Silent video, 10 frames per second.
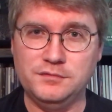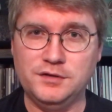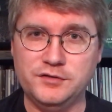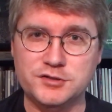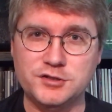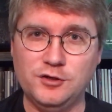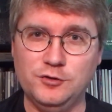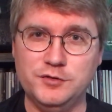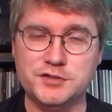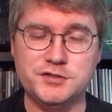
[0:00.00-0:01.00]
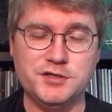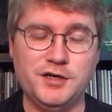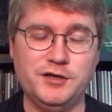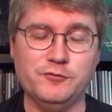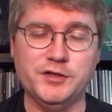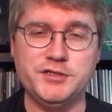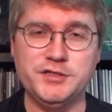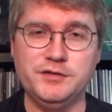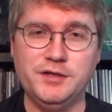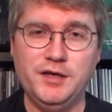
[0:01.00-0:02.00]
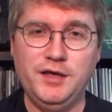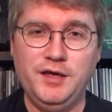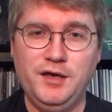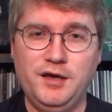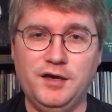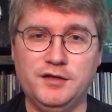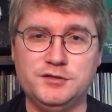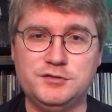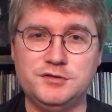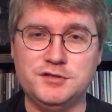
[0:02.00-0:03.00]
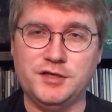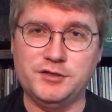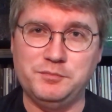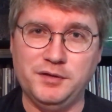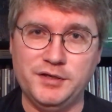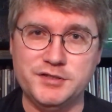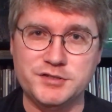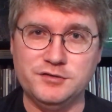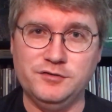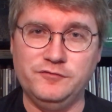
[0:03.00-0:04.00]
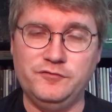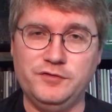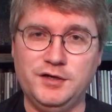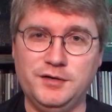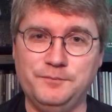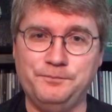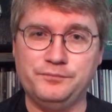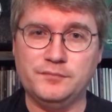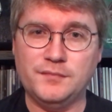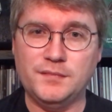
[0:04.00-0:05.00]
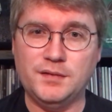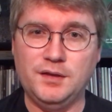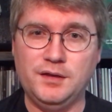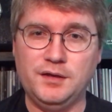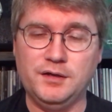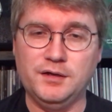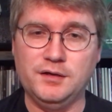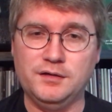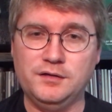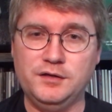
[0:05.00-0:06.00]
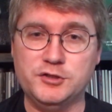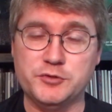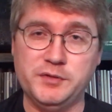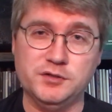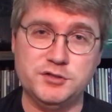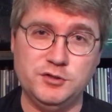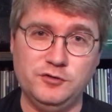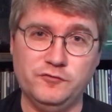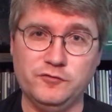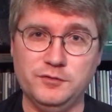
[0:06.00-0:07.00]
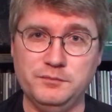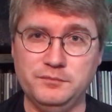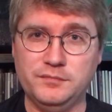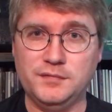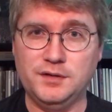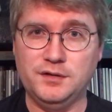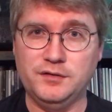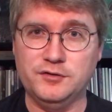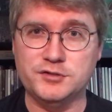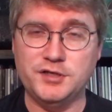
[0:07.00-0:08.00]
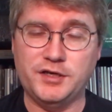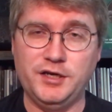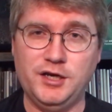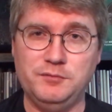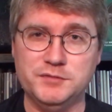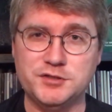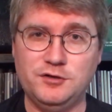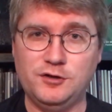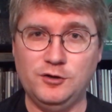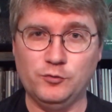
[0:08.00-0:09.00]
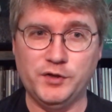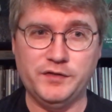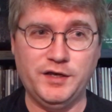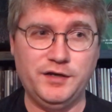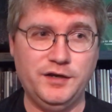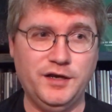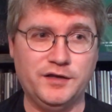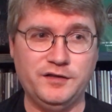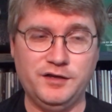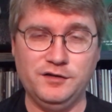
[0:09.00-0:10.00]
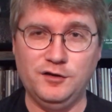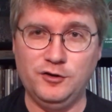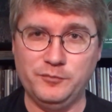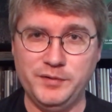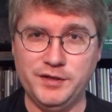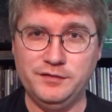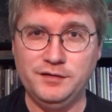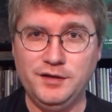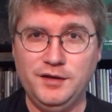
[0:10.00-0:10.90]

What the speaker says: the soloists John and Ritchie, to take the place of a instrumental tune from their second album, a song called "Ring That Neck," that had long been